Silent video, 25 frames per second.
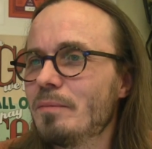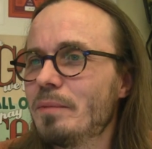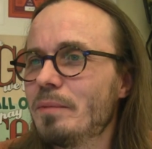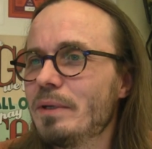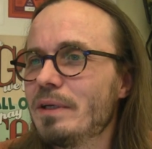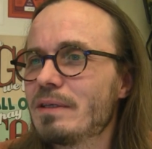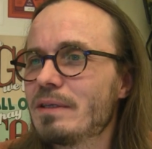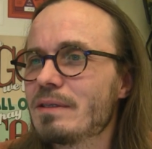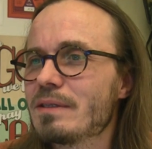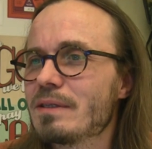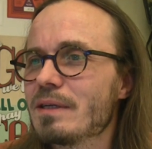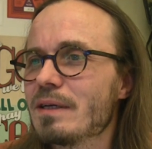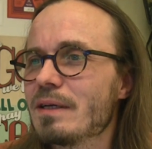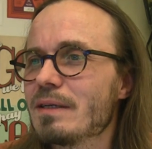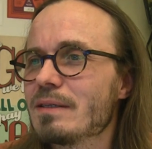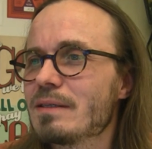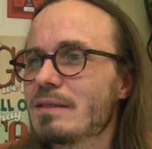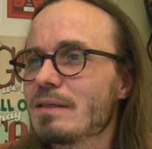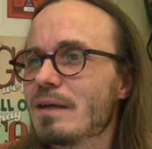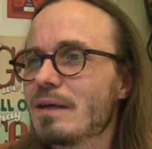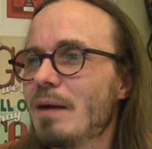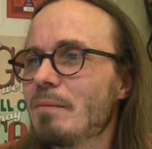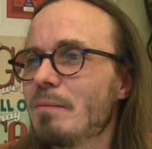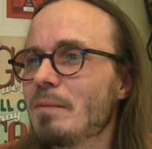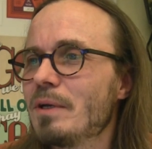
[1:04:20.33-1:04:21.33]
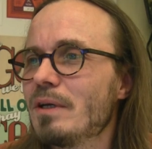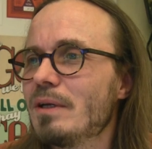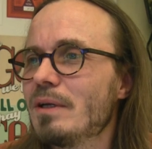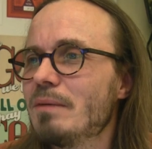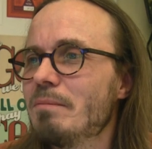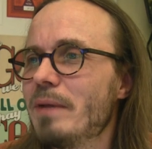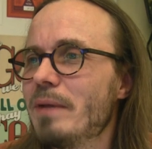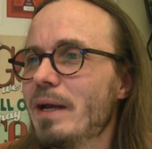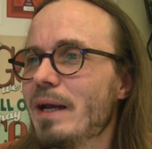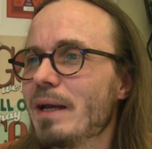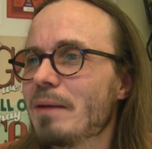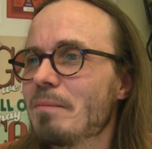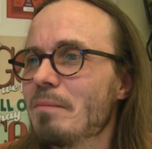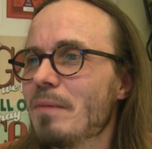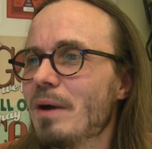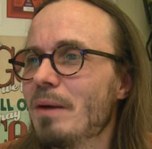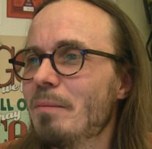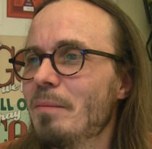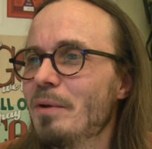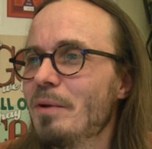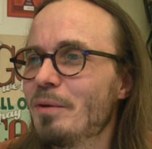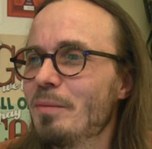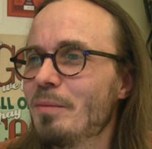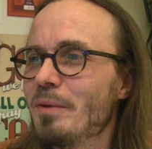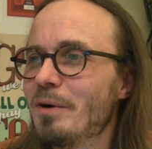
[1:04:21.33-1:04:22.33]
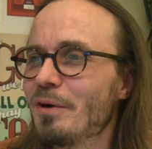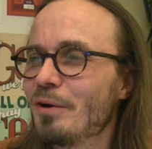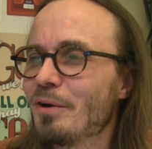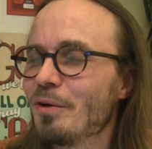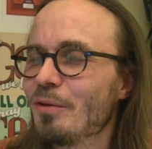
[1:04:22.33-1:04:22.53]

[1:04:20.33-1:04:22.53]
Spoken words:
Peter says, I'm gonna make my mirror